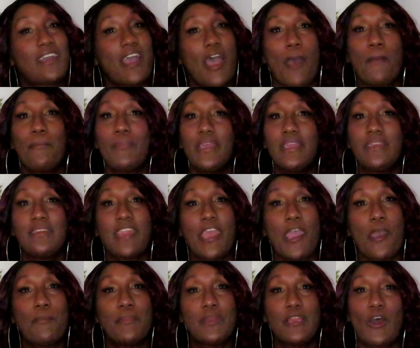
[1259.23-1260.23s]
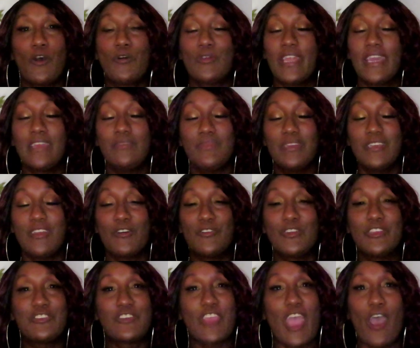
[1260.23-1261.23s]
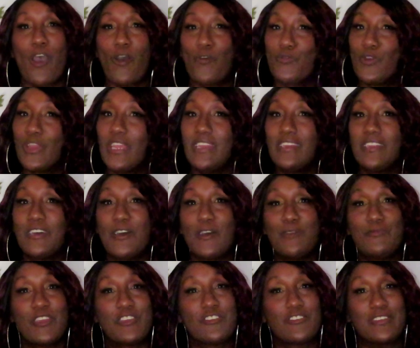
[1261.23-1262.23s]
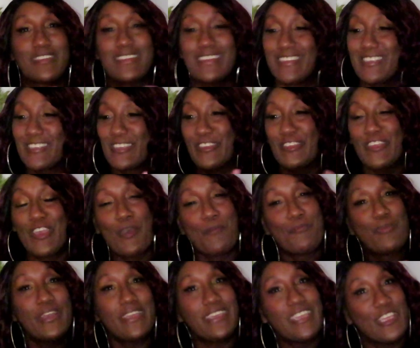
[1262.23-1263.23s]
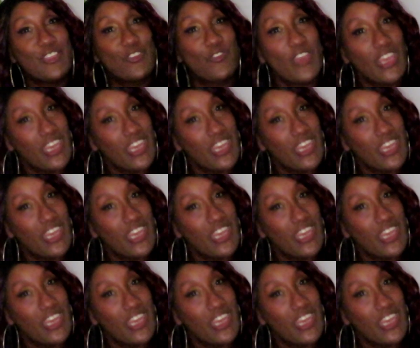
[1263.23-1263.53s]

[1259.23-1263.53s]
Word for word: Comment down below. Let me know that y'all really love that your sisters putting these